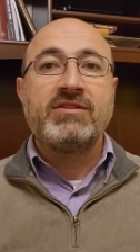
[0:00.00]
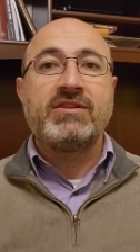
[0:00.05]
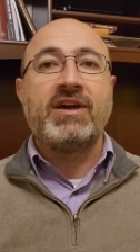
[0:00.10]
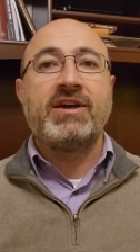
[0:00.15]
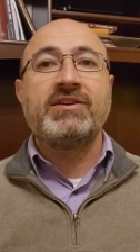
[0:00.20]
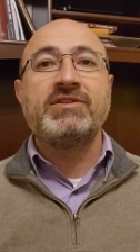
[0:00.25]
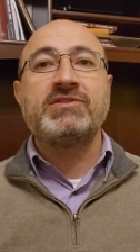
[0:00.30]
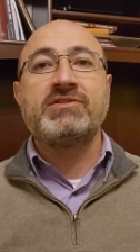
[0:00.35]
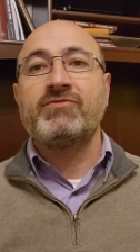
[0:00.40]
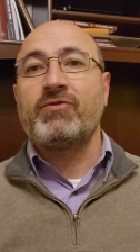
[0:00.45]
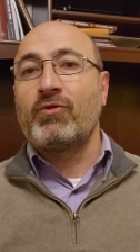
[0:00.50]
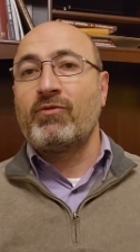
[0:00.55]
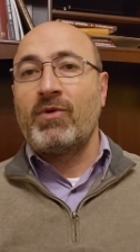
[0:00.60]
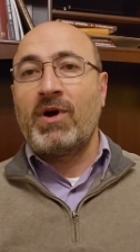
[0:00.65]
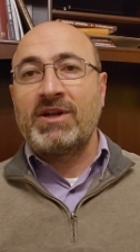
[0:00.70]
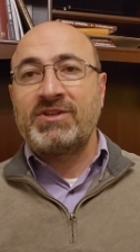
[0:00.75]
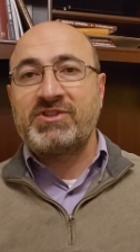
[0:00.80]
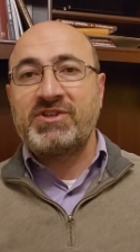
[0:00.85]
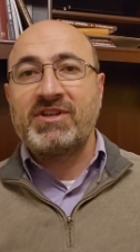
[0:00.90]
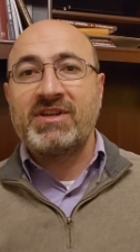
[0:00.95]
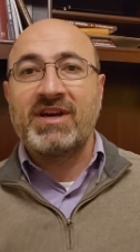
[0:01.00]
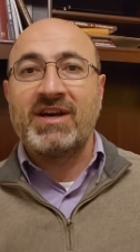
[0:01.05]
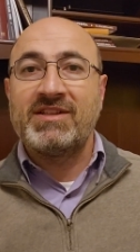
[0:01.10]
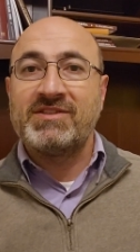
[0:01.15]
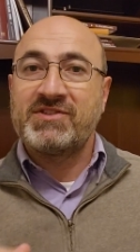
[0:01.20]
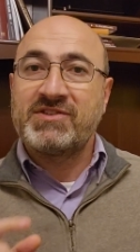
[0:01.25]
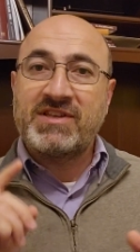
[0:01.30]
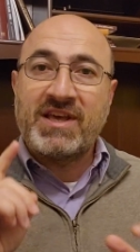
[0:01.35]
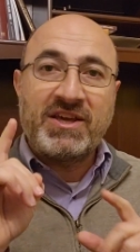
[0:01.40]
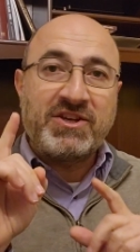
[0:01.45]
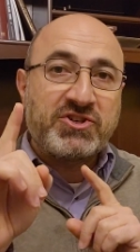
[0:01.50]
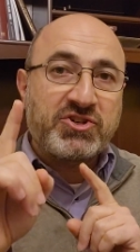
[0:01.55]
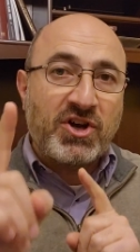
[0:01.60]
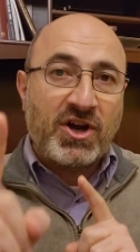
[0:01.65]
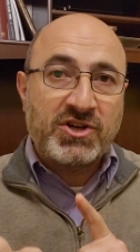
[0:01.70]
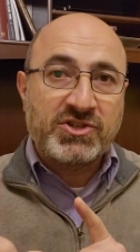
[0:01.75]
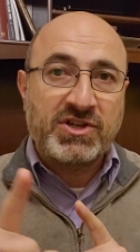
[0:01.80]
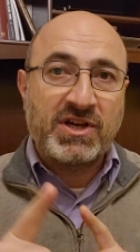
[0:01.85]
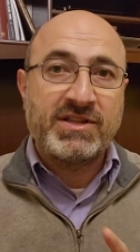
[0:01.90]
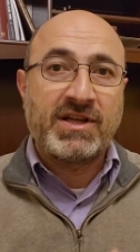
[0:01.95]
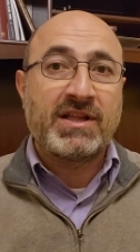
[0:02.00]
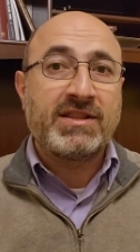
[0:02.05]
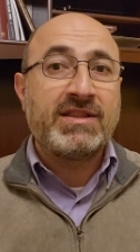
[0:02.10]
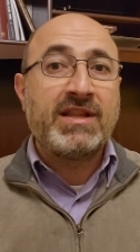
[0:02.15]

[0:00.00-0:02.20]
Thanks for watching and stay charged on that.